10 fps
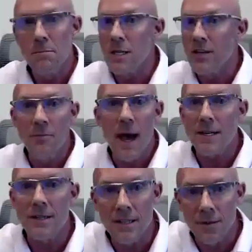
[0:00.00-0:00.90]
give
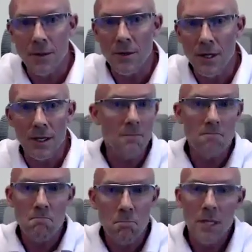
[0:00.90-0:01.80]
back to the community.
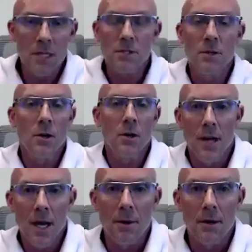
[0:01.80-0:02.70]
They just don't know the
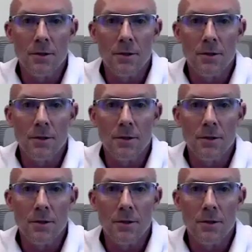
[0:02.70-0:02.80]
number.